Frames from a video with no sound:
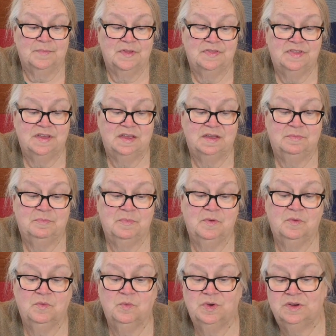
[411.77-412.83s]
the
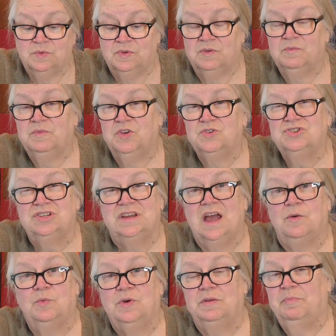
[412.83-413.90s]
wood, usually
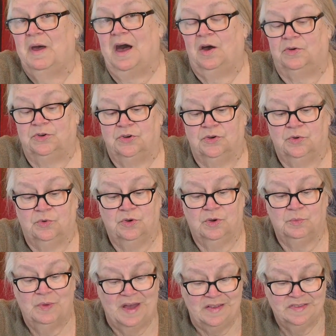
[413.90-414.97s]
a wood powder or a
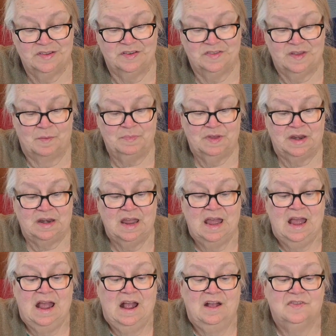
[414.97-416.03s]
resin, something
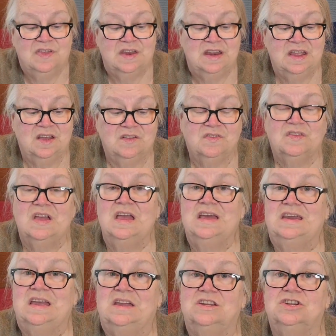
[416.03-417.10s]
that is
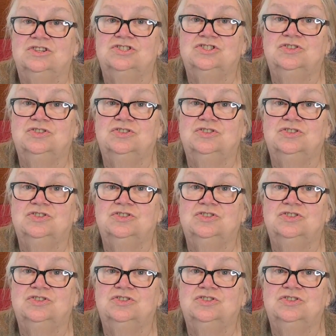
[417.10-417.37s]
in it,